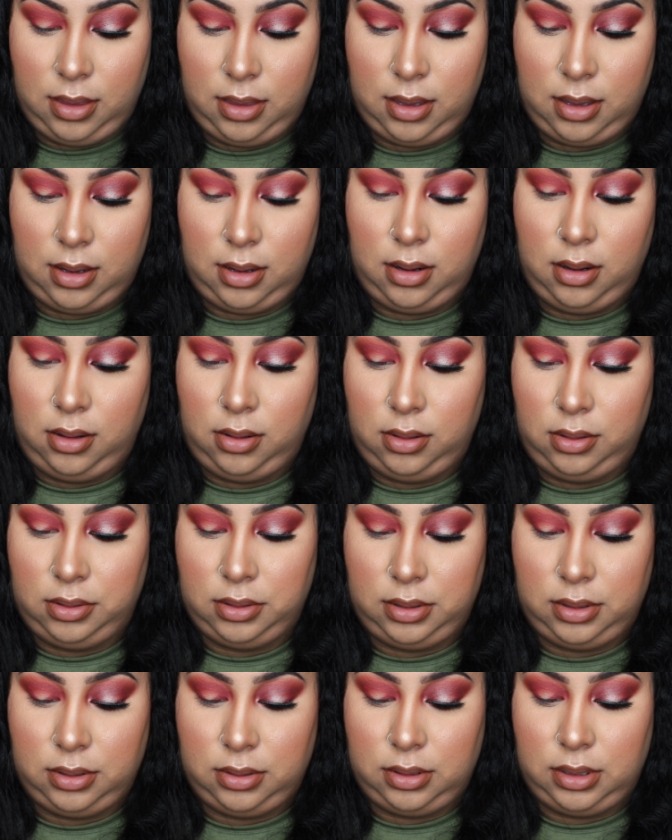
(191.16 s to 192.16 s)
then I'll
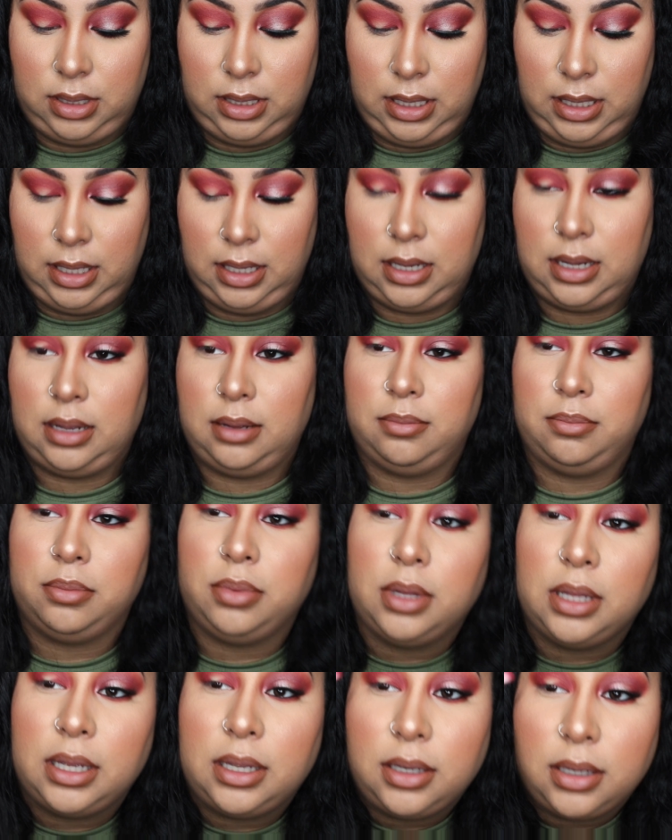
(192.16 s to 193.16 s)
also take a
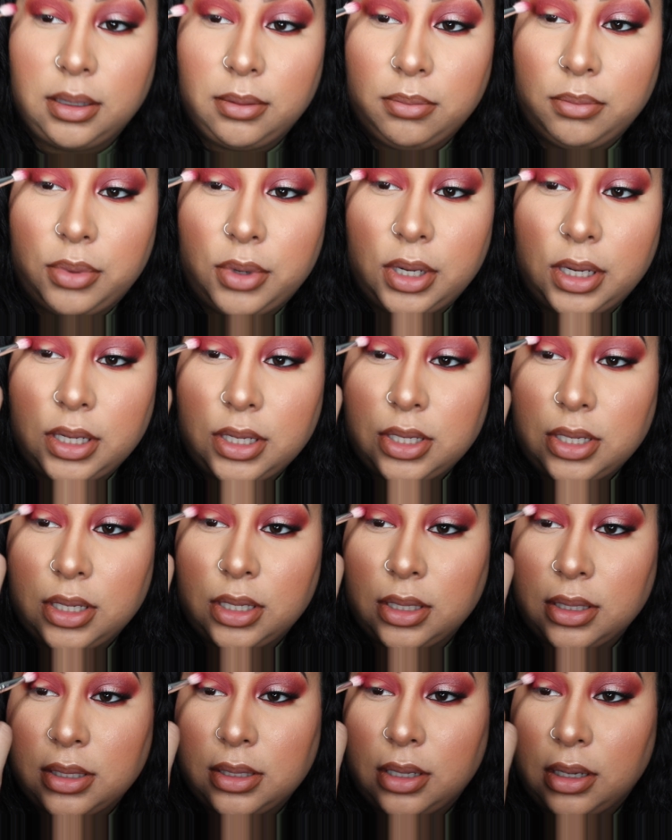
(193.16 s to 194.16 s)
blending brush
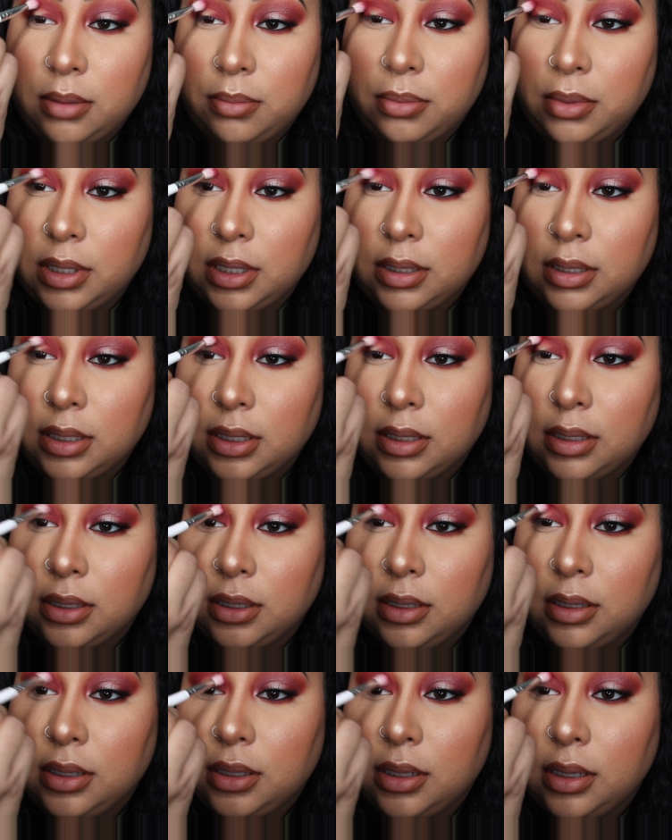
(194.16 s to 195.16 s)
and start blending
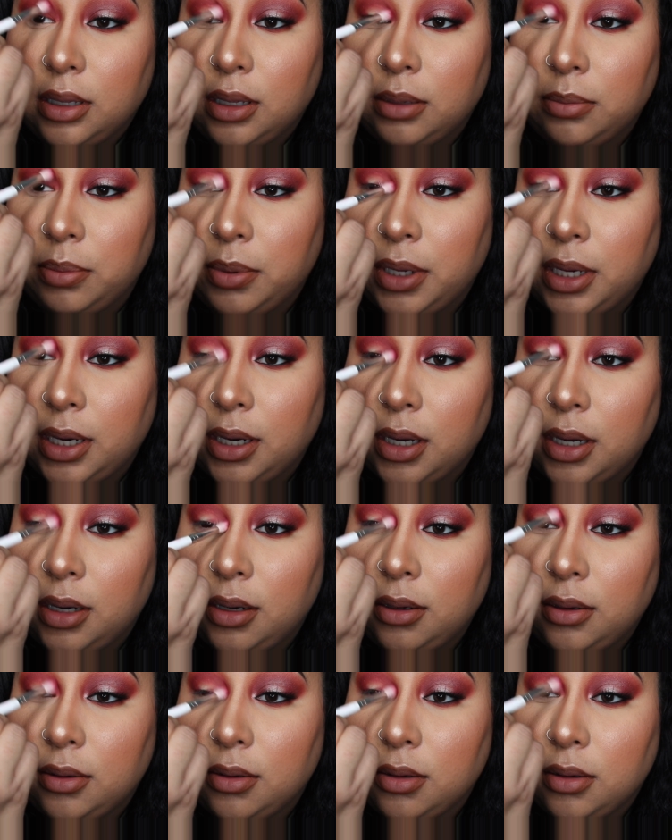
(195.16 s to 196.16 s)
up
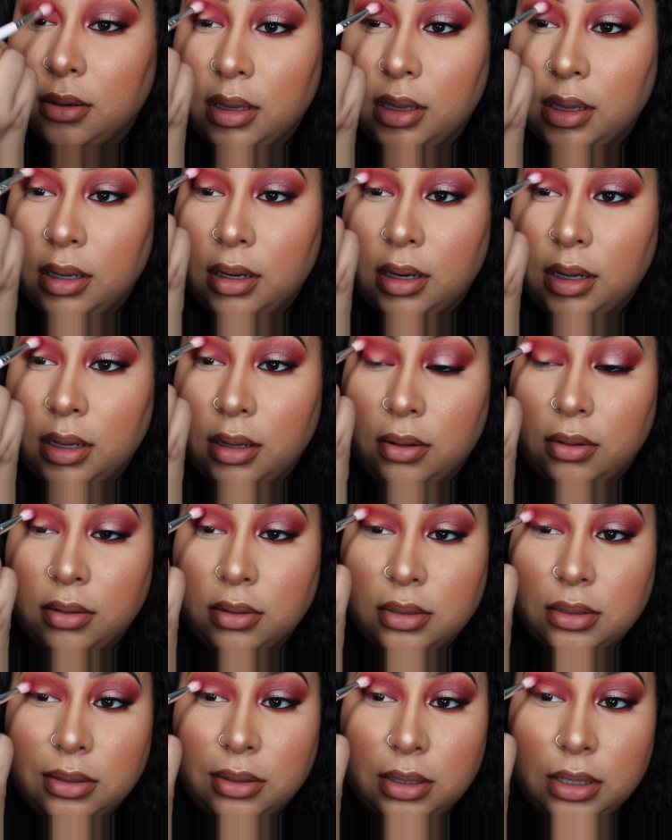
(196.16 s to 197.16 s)
here. And I
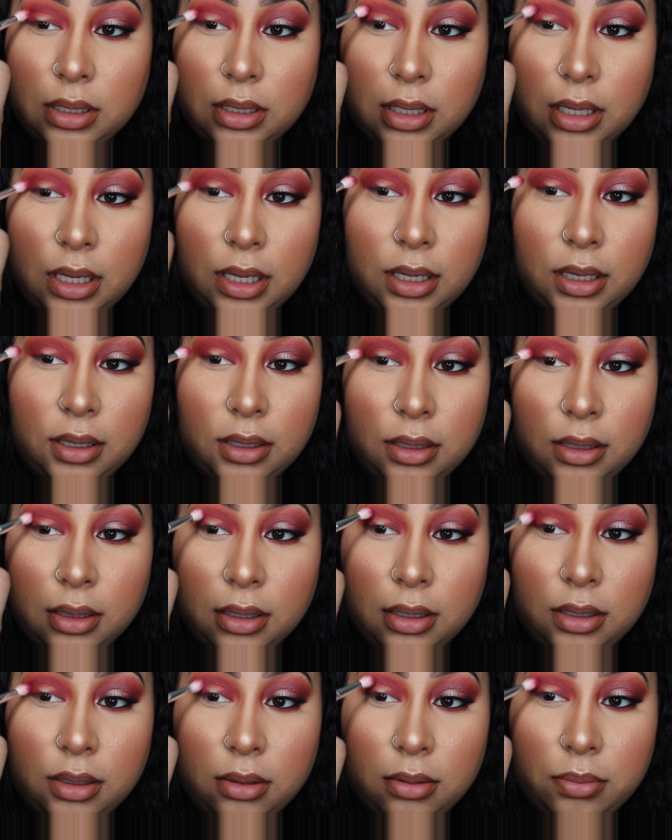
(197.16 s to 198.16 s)
also did add a
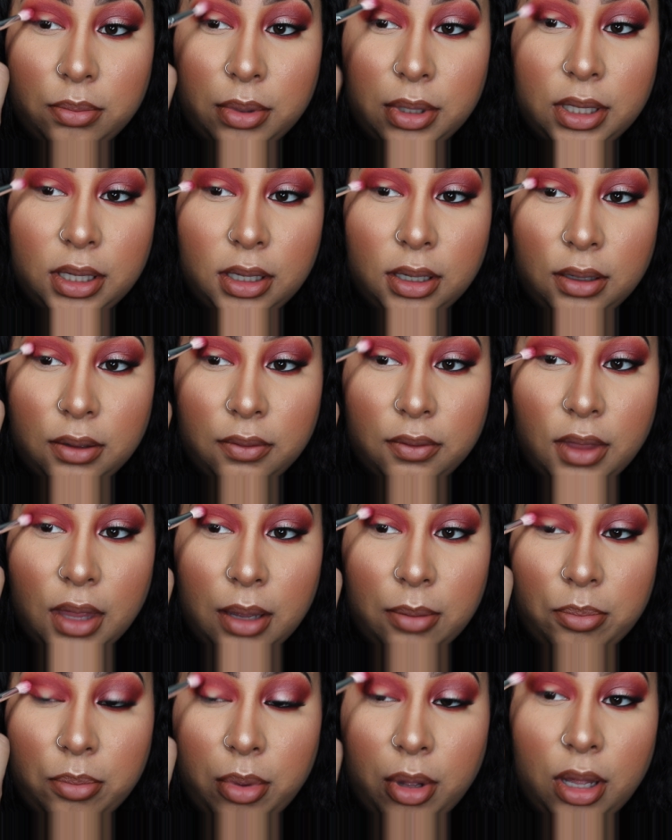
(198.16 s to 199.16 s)
little bit of
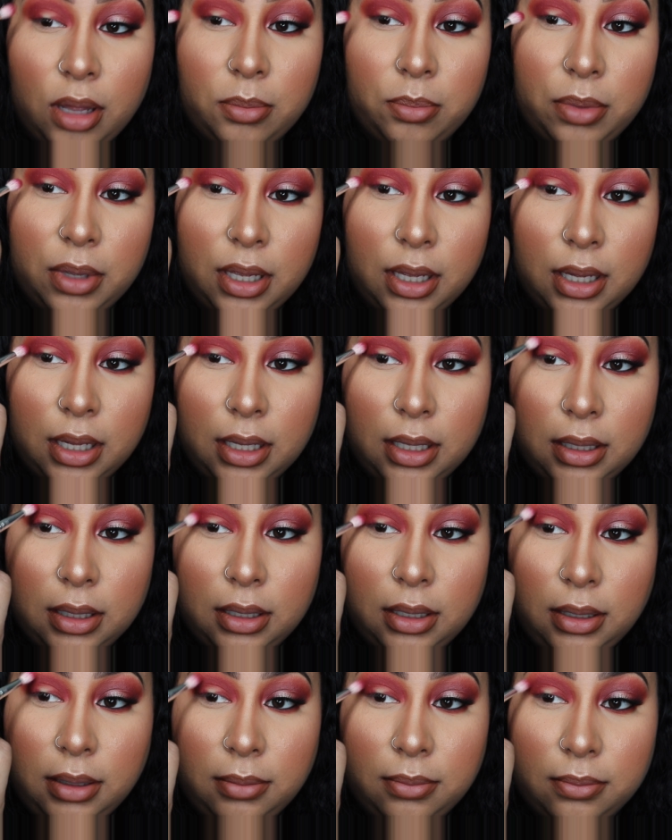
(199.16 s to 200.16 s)
that poppy
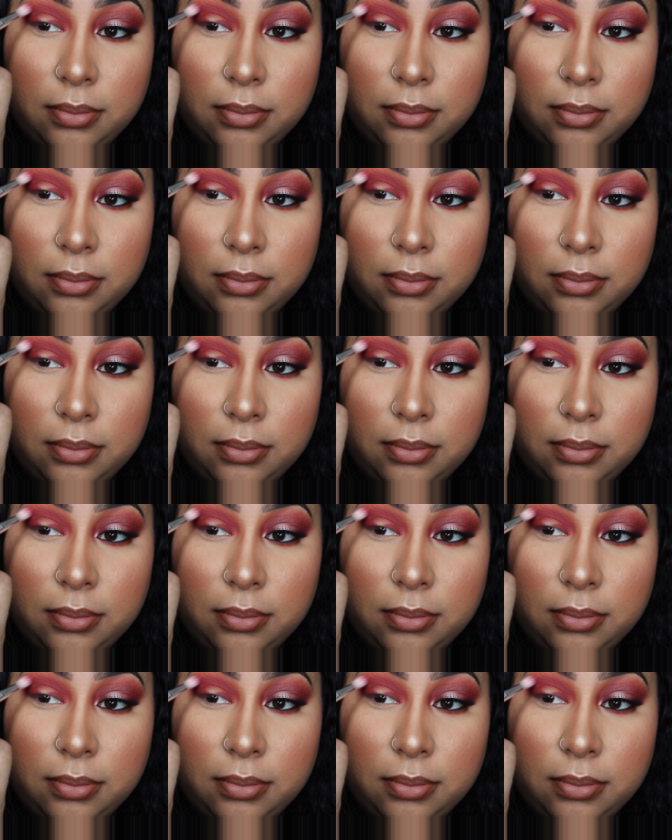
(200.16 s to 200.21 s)
color.